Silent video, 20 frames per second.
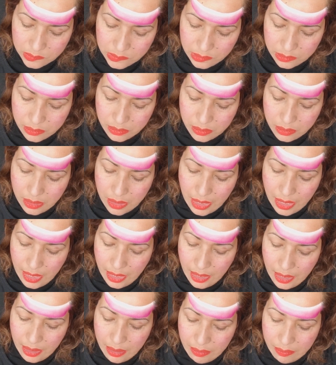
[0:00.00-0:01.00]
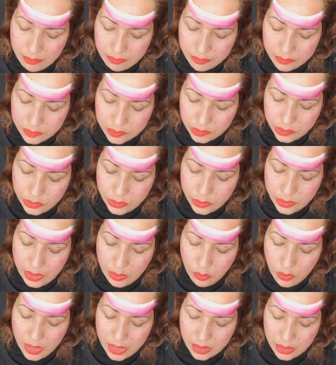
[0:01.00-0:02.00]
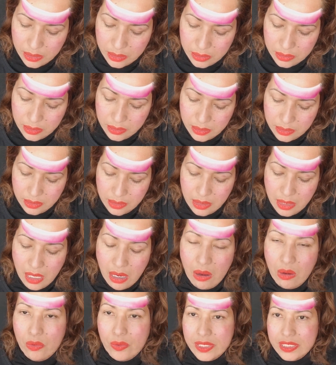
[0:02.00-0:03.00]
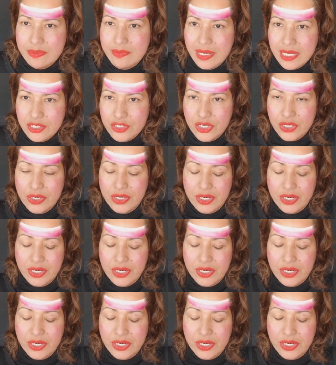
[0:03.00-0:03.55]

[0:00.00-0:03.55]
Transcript: to do the work. Always make sure